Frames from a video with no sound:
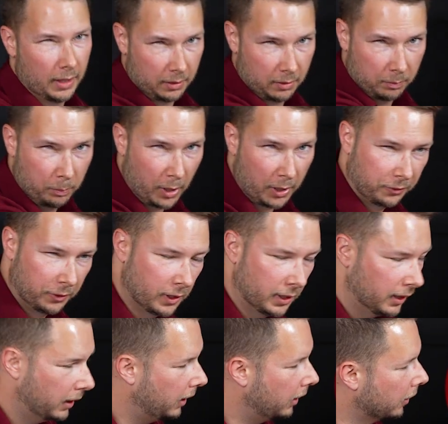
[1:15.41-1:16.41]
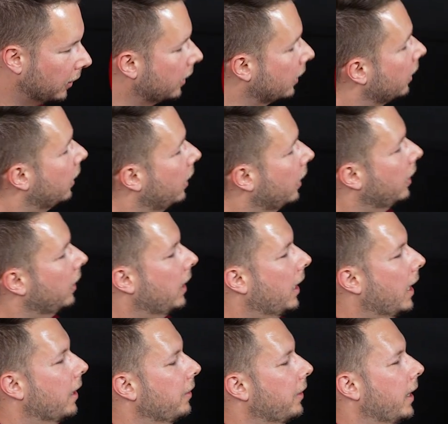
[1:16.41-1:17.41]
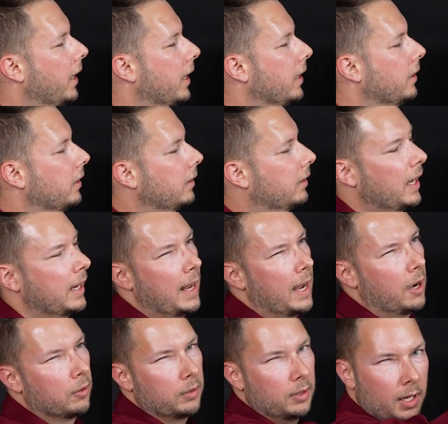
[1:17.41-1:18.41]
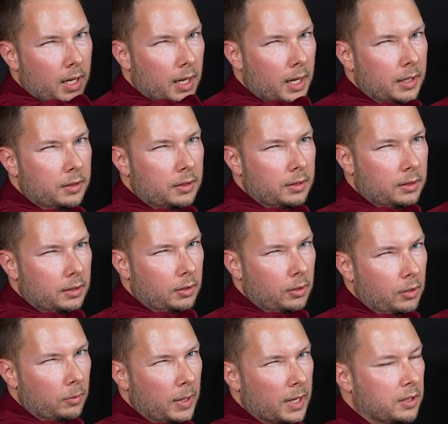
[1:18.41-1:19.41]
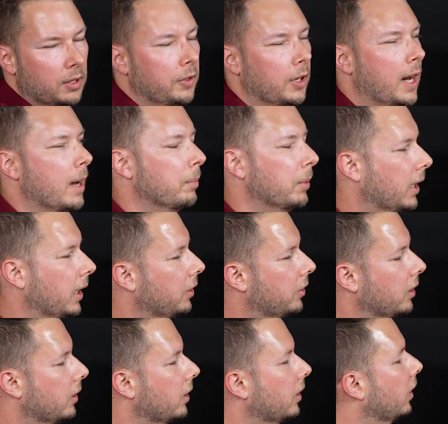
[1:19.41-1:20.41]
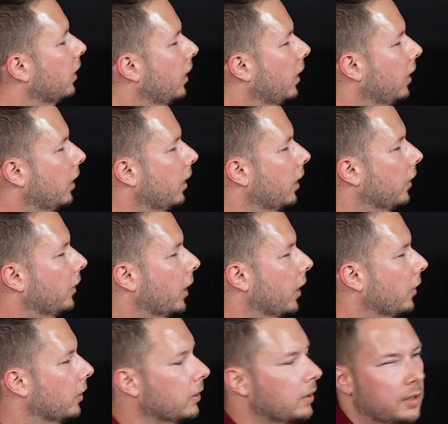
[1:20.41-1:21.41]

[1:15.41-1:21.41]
that's buffered here and then sent out to the rest of your applications on the other